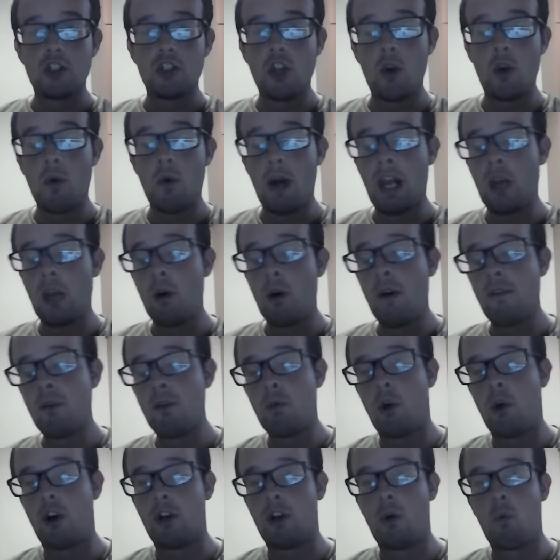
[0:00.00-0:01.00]
So, hello
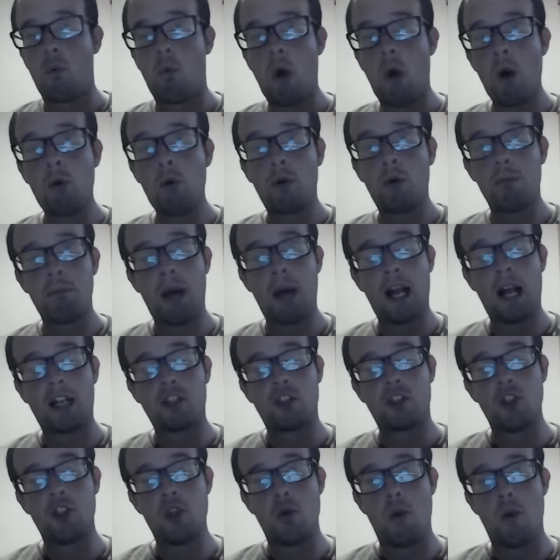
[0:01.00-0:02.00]
everyone, and welcome back
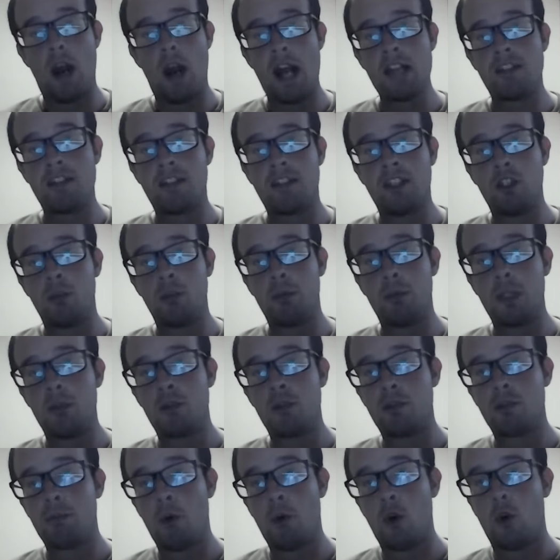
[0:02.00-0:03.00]
to
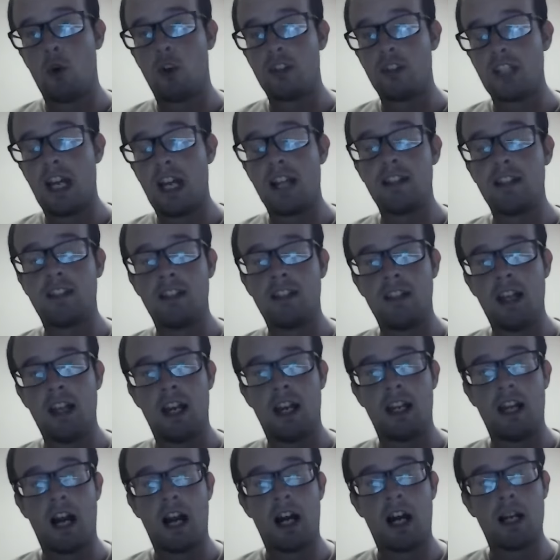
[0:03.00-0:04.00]
STW Sports. And
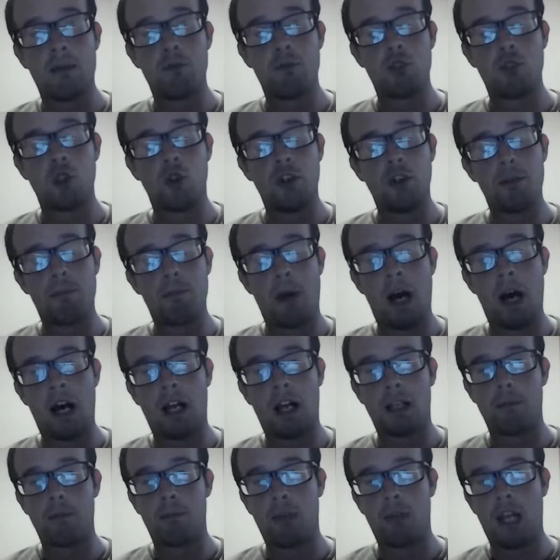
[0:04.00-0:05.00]
today I am joined
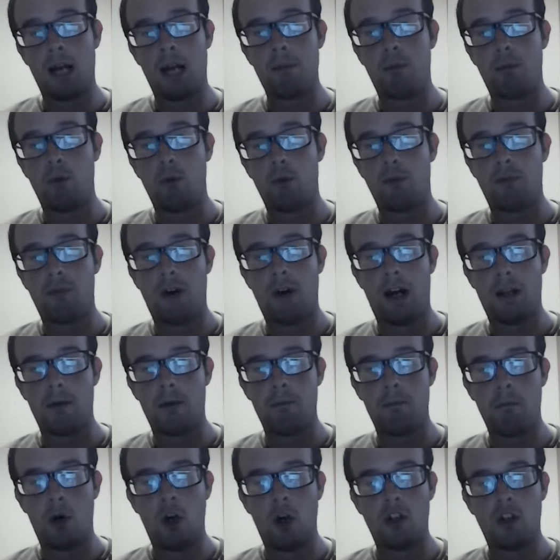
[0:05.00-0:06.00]
by Blackpool fan
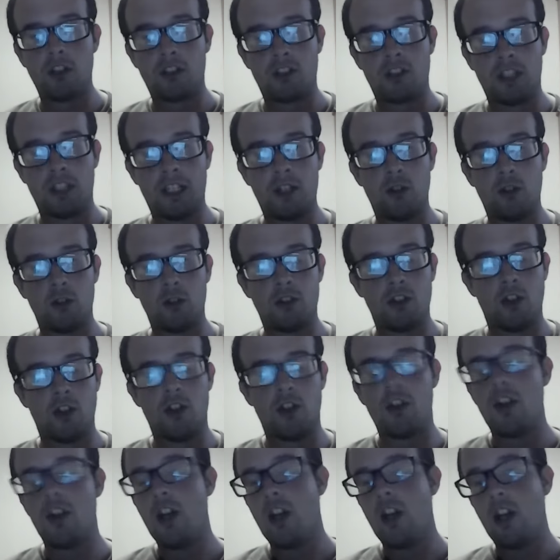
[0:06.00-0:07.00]
Mark
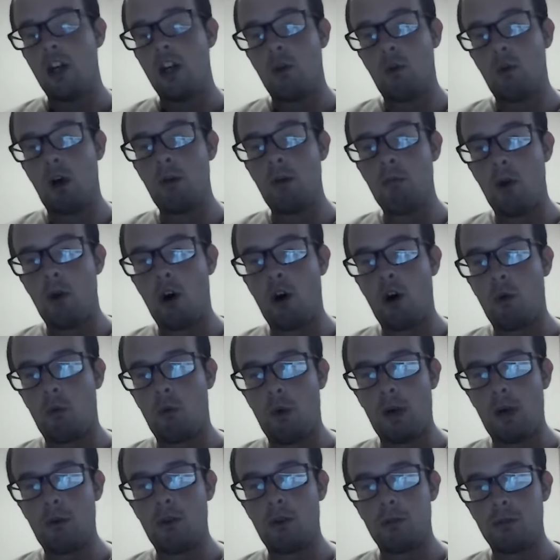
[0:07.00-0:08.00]
Singleton. Well, Mark,
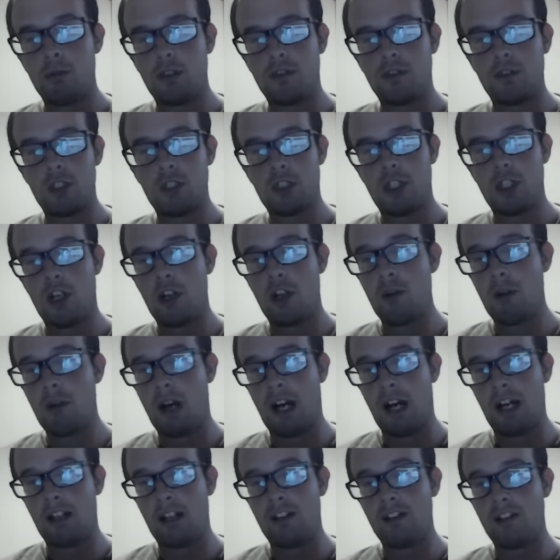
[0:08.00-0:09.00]
welcome to the show.
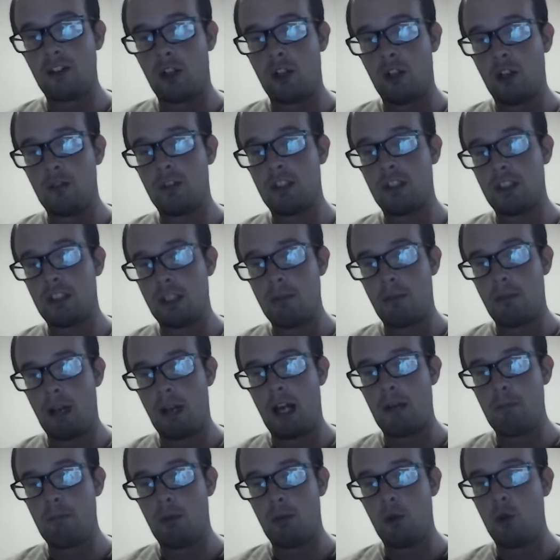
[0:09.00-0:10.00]
And obviously,
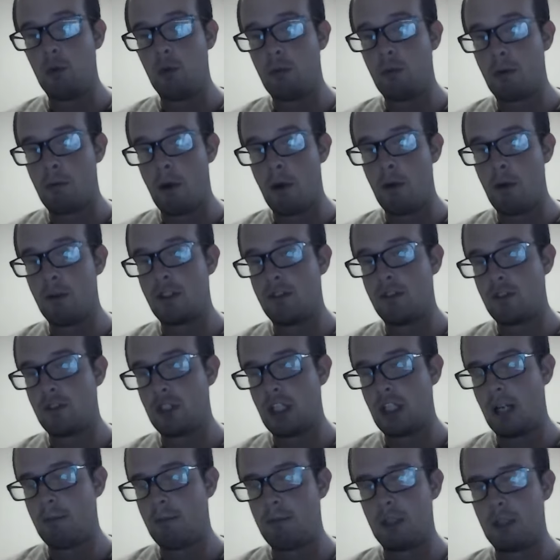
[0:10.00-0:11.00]
Blackpool promoted to the
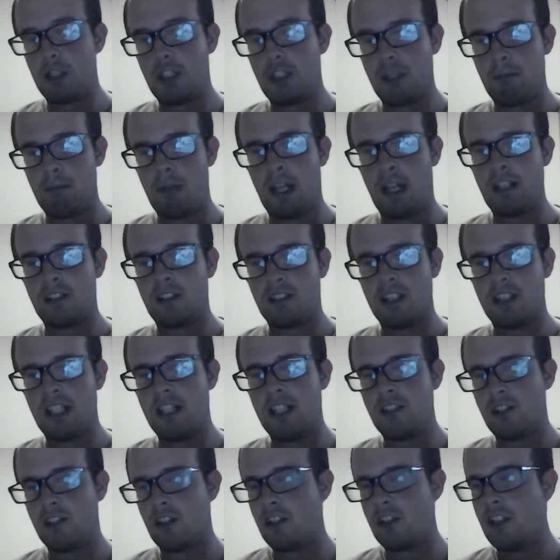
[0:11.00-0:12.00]
Championship last
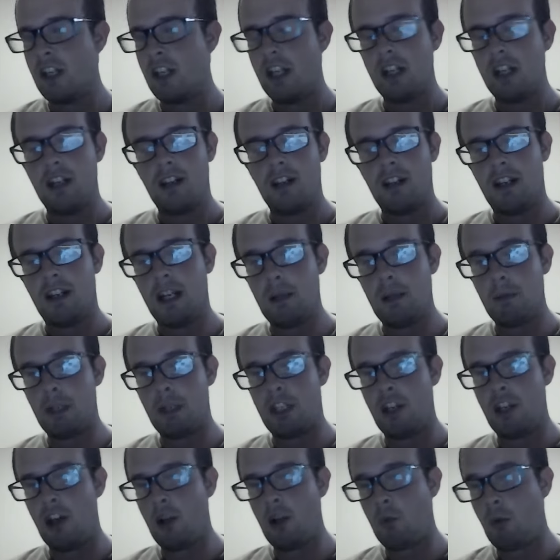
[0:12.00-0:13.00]
season. Here we
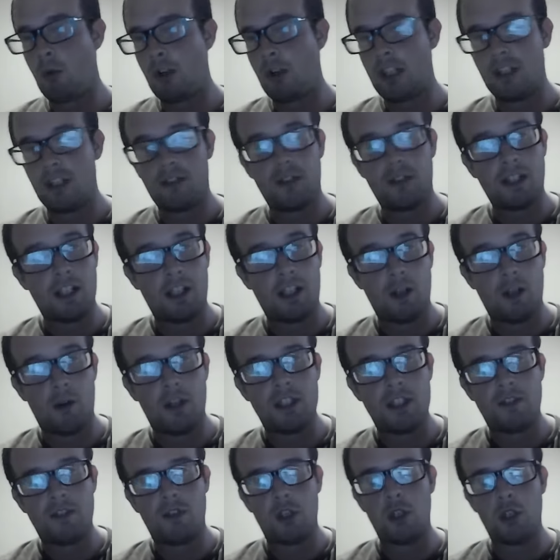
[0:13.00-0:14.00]
go. What are you thinking going
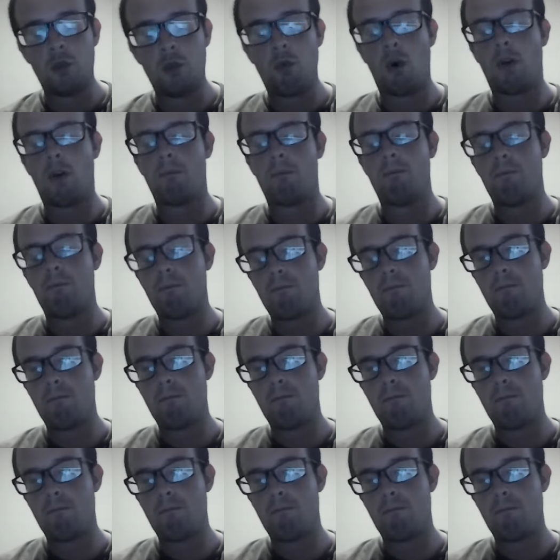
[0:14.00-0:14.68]
into the new one?